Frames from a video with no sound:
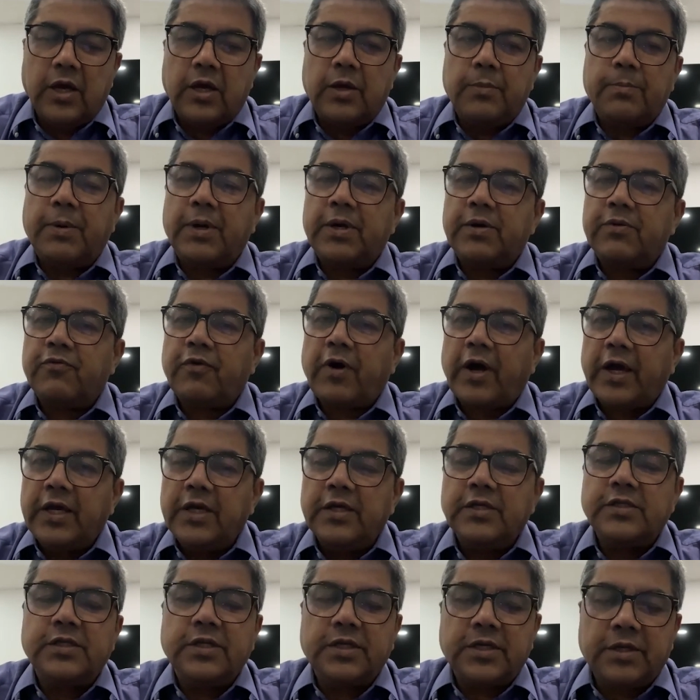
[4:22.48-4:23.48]
But why
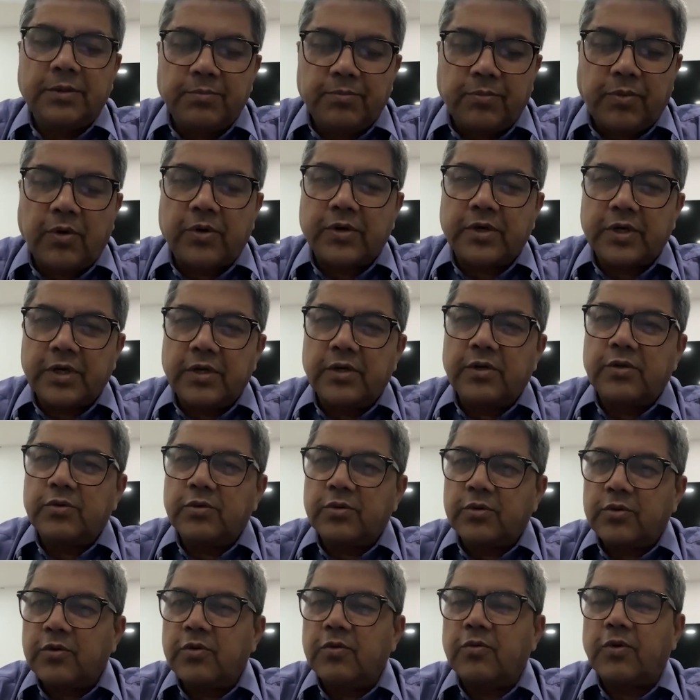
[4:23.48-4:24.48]
is it important to
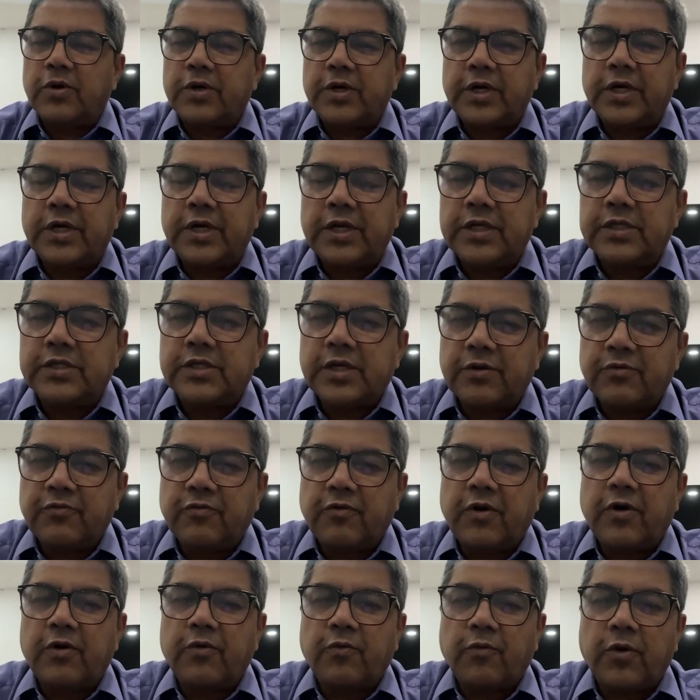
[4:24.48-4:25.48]
know what it is and
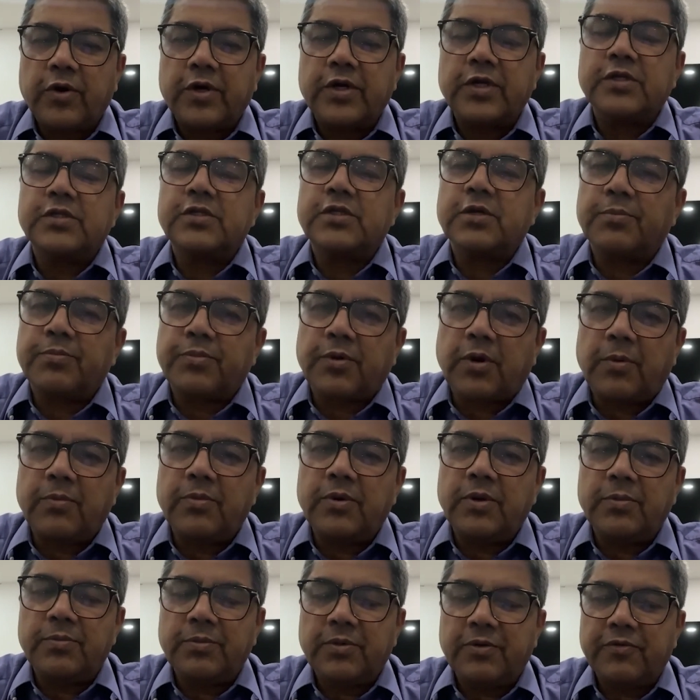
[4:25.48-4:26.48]
what is the
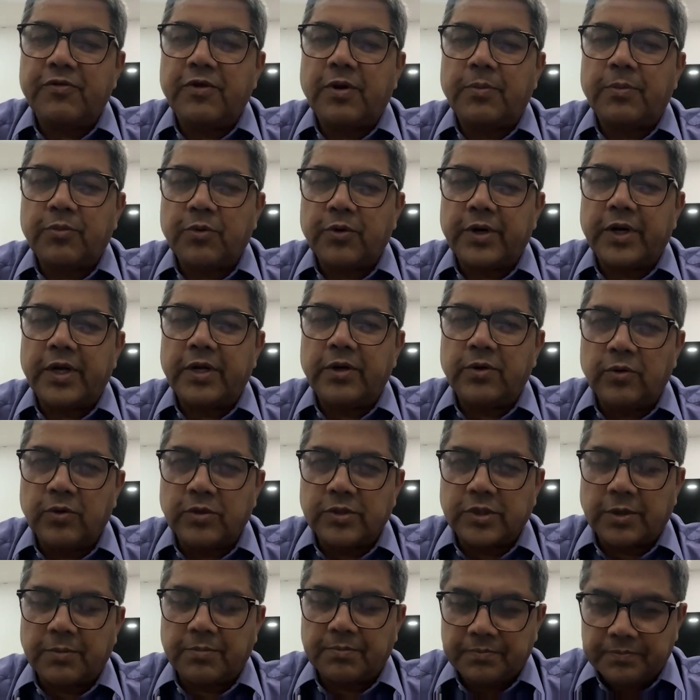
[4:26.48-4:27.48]
problem if repo rate
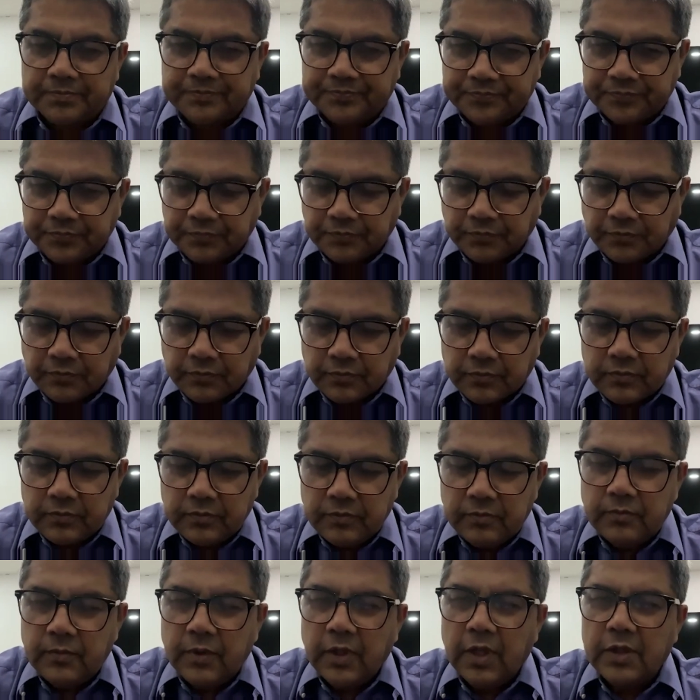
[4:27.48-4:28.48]
goes up?
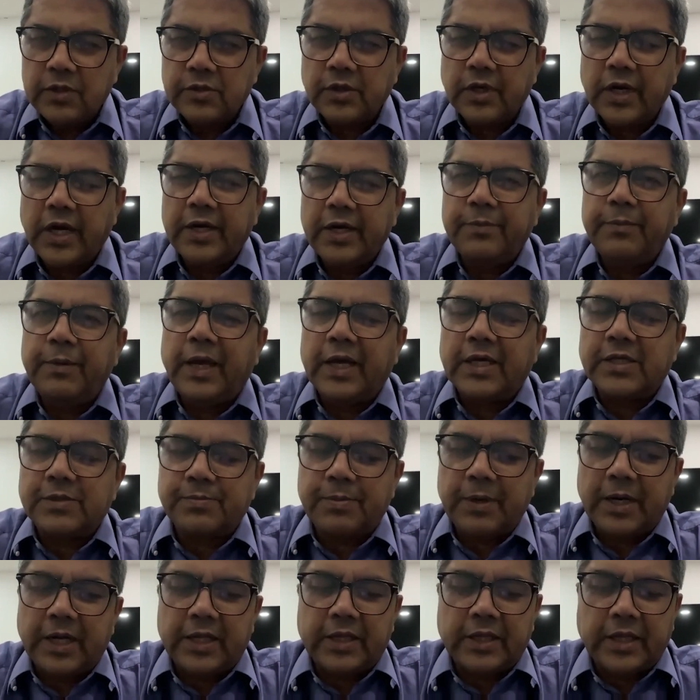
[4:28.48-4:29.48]
So let me
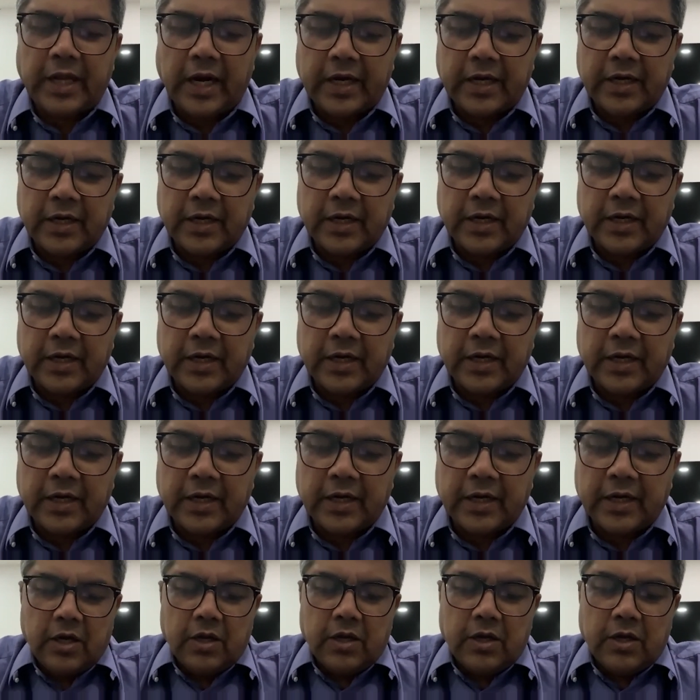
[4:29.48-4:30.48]
explain that.
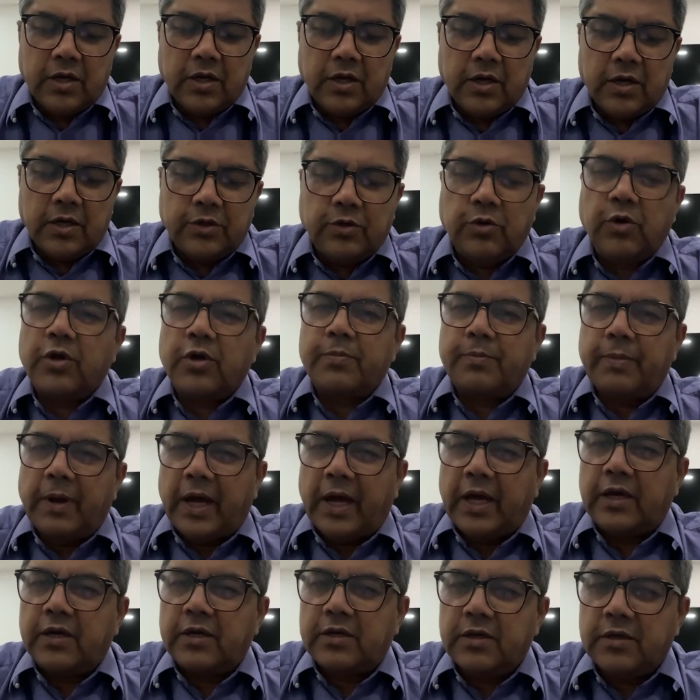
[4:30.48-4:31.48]
Your
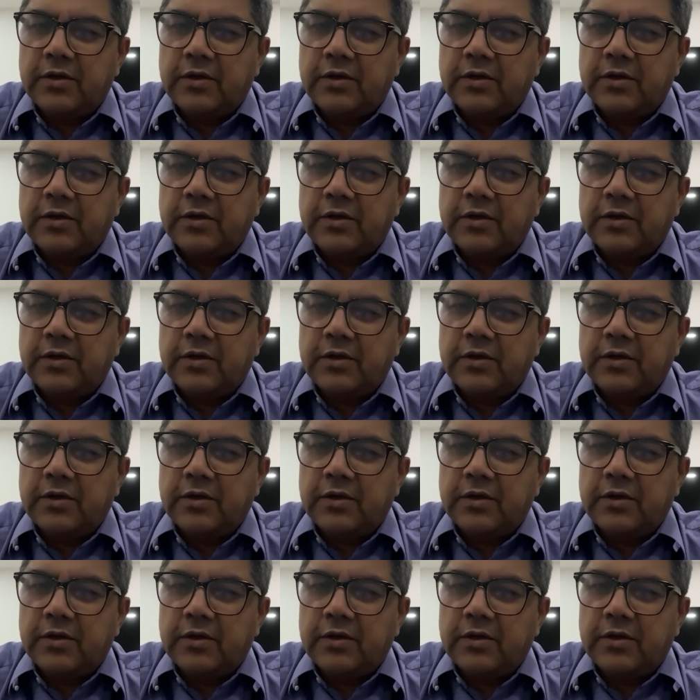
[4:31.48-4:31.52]
bank,